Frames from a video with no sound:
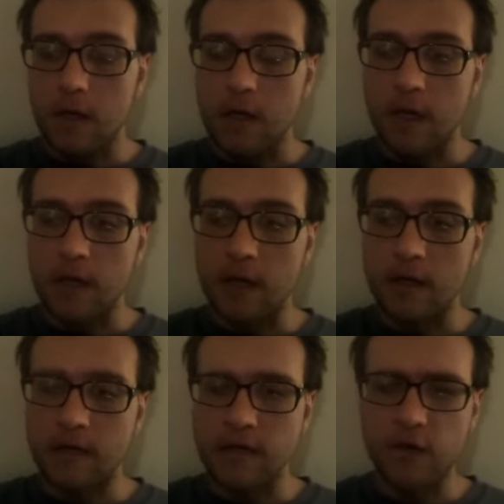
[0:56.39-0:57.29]

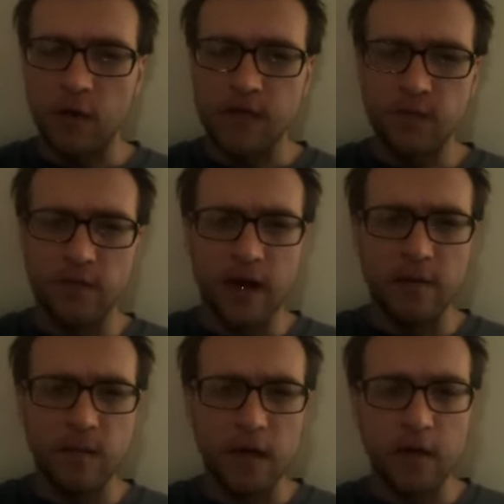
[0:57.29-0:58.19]
and it's always
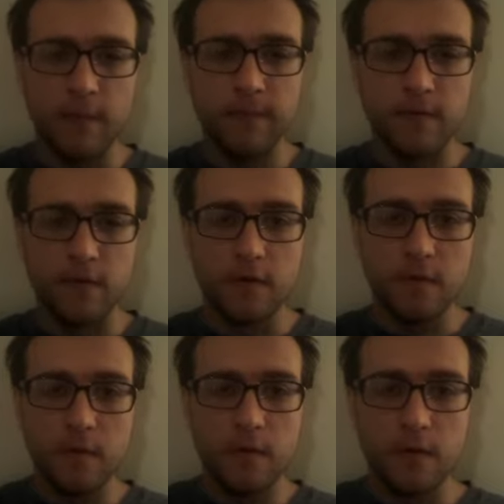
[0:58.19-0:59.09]
provided me a comfort.
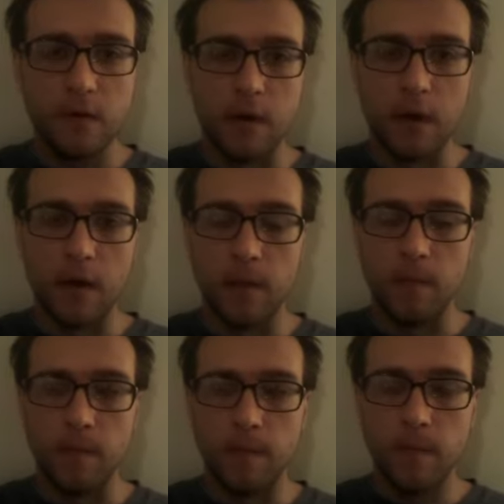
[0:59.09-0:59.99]

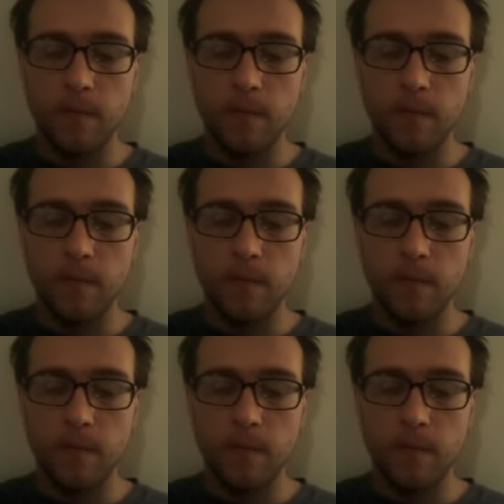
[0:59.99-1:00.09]
Um,